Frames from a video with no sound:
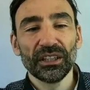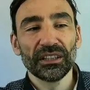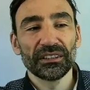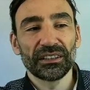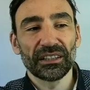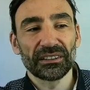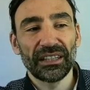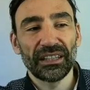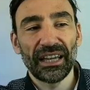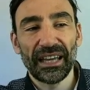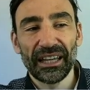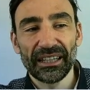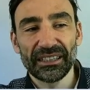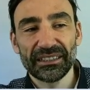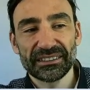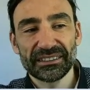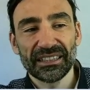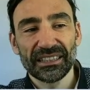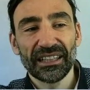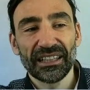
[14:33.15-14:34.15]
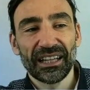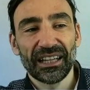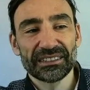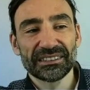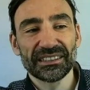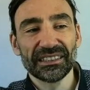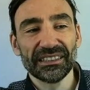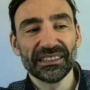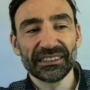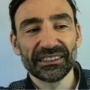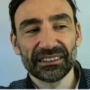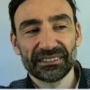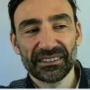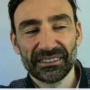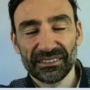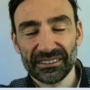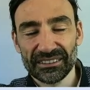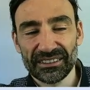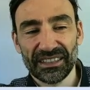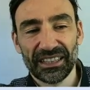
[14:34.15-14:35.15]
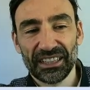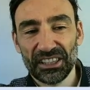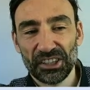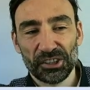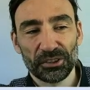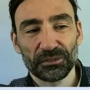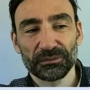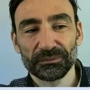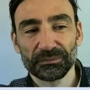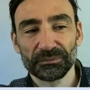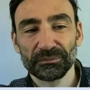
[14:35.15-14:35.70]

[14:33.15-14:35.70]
that Alice has deleted the transaction.